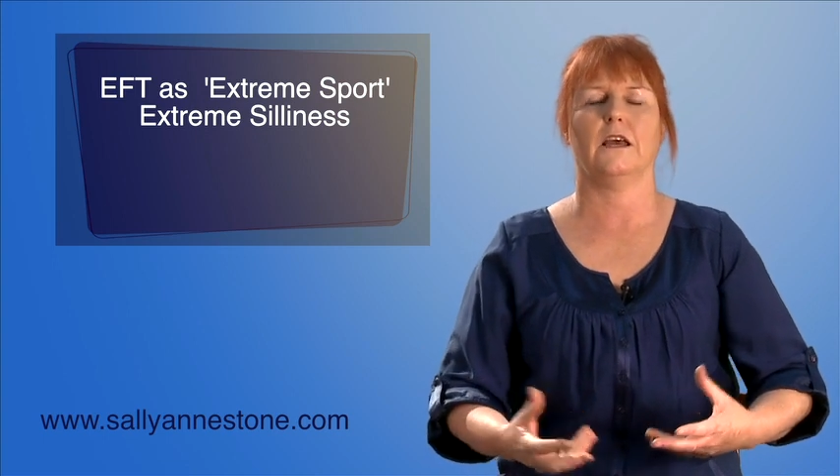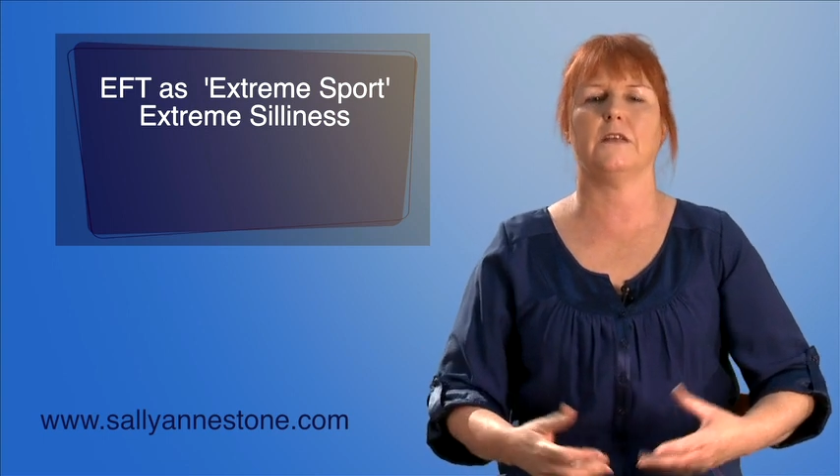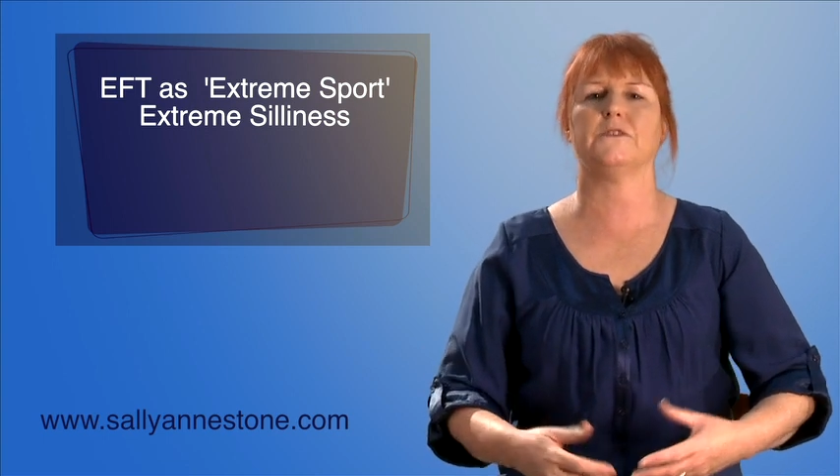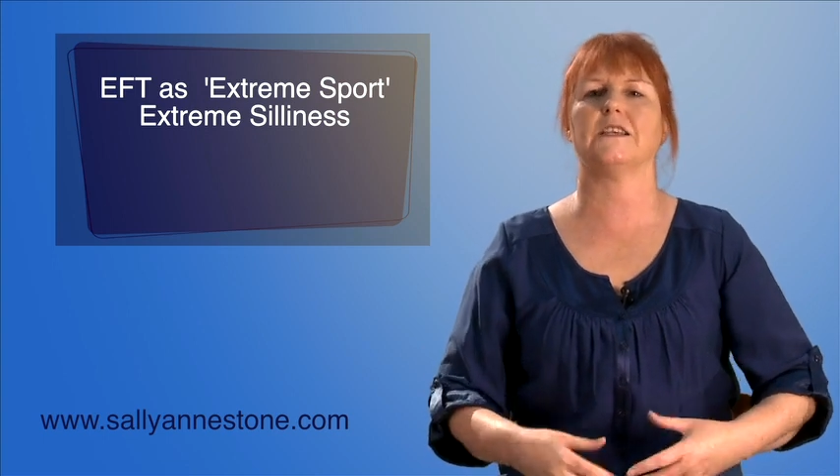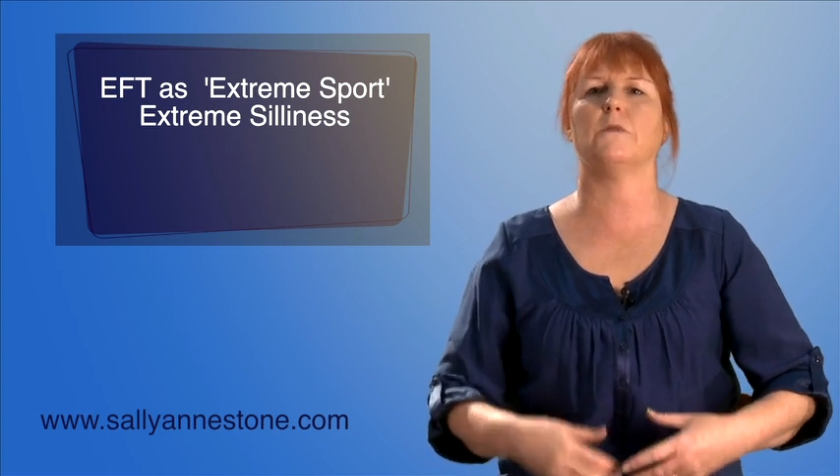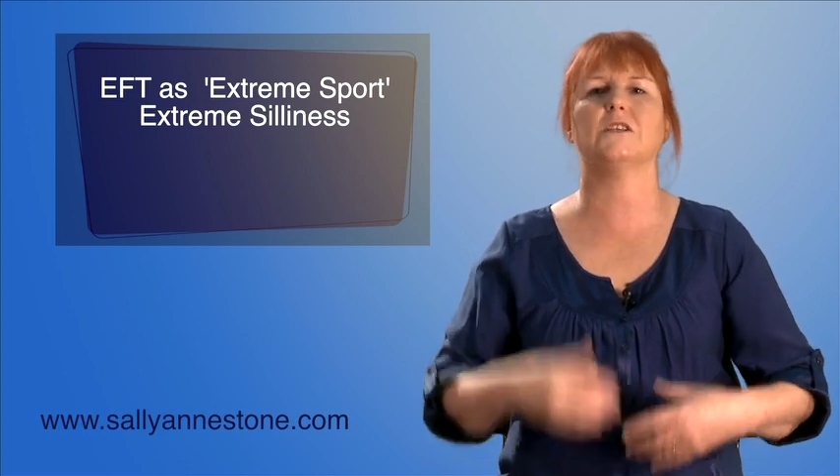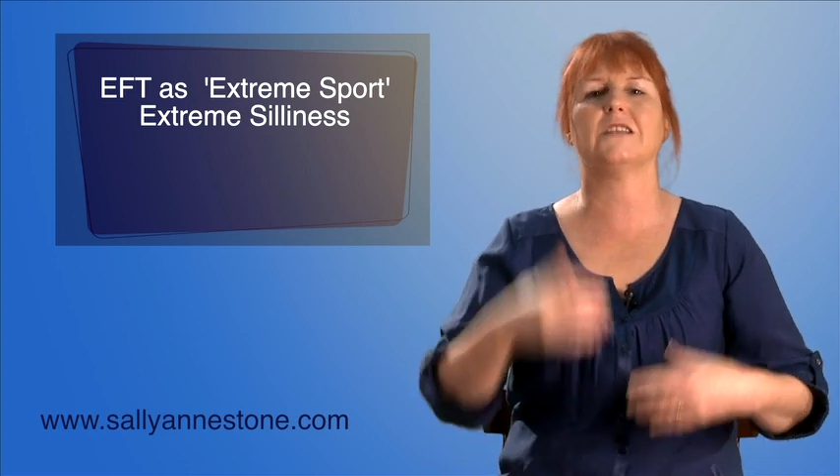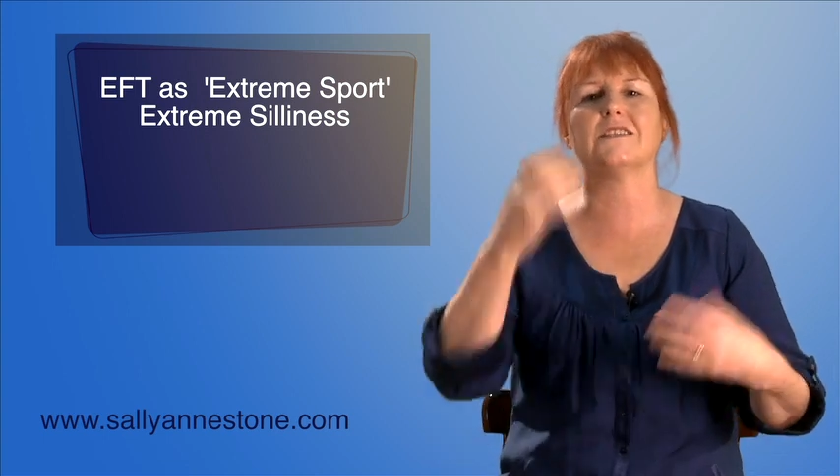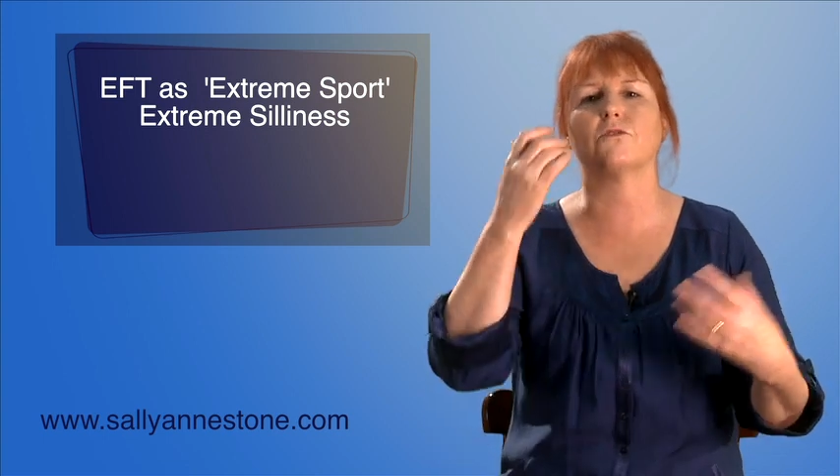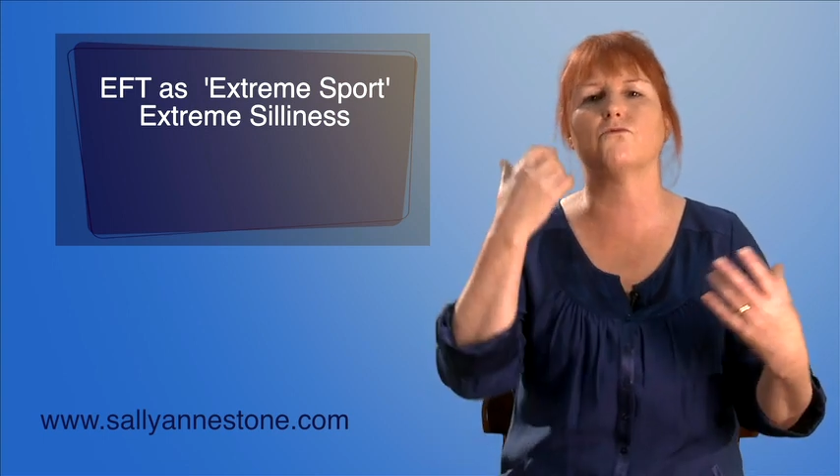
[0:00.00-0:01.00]
And if someone
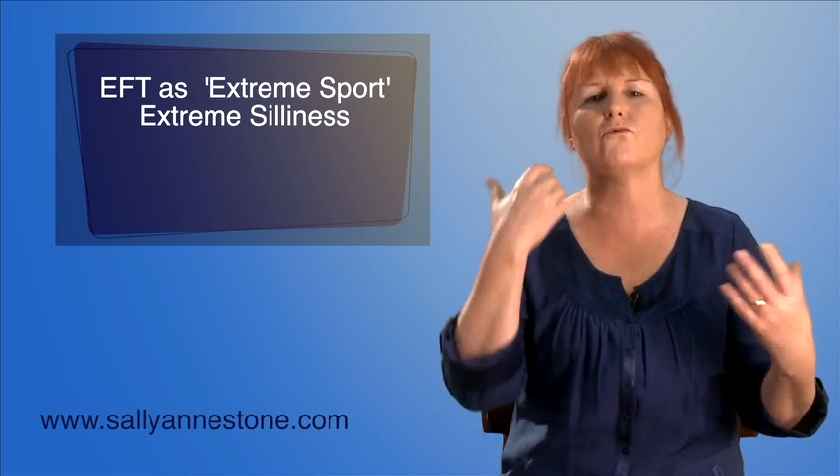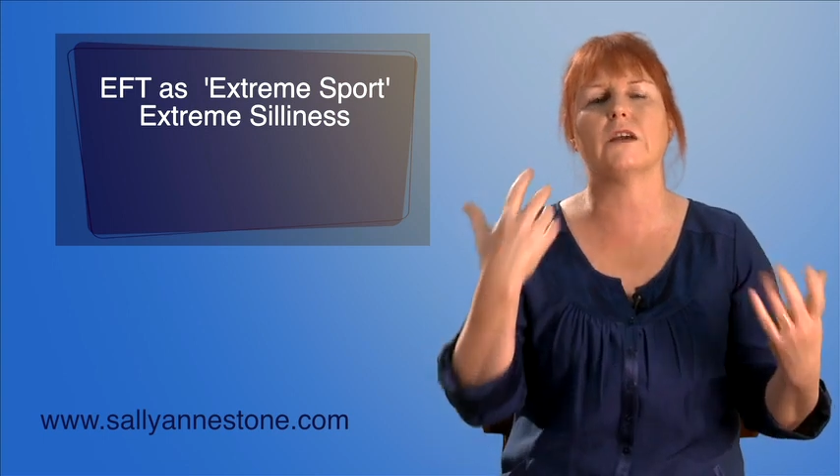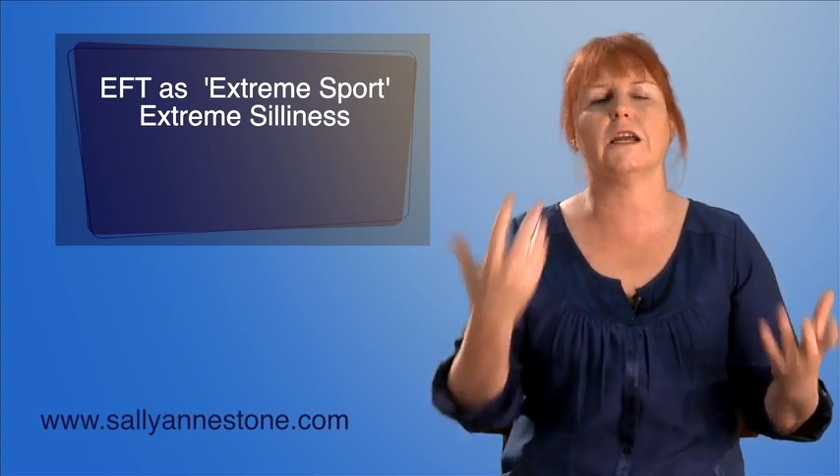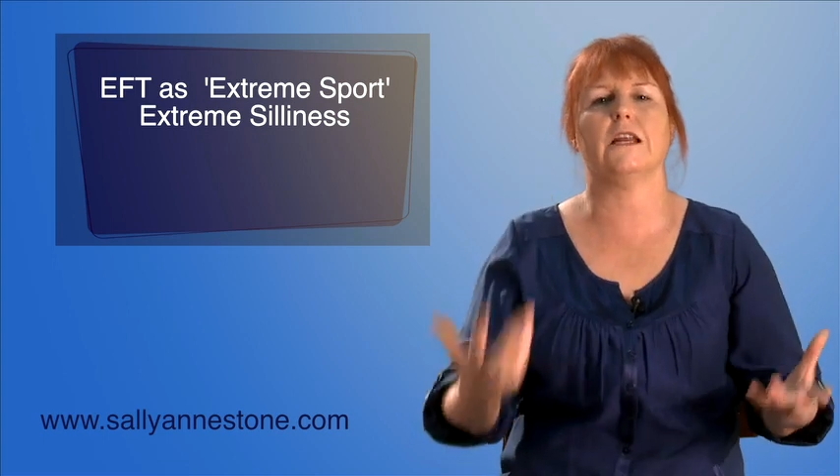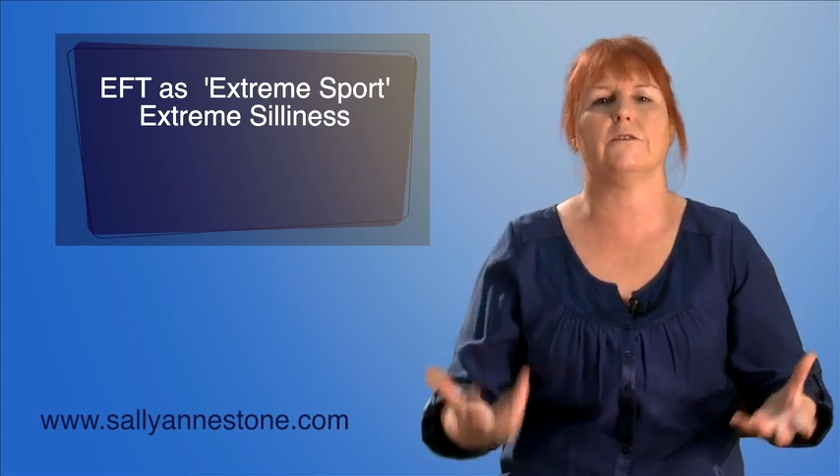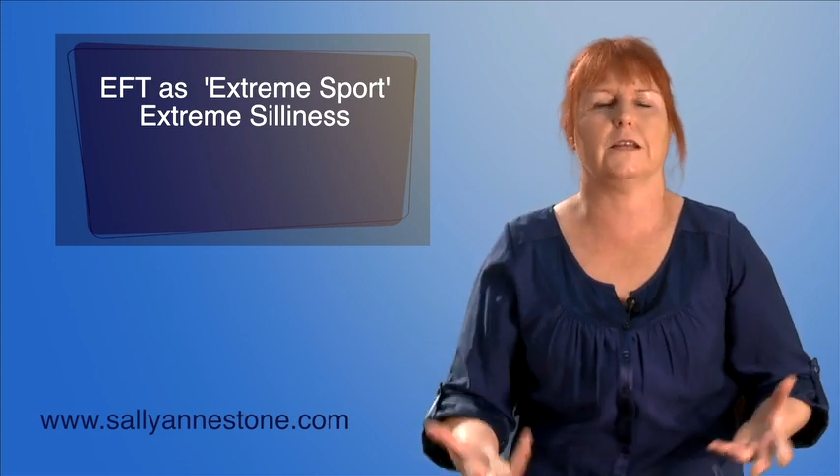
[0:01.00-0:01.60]
does a really,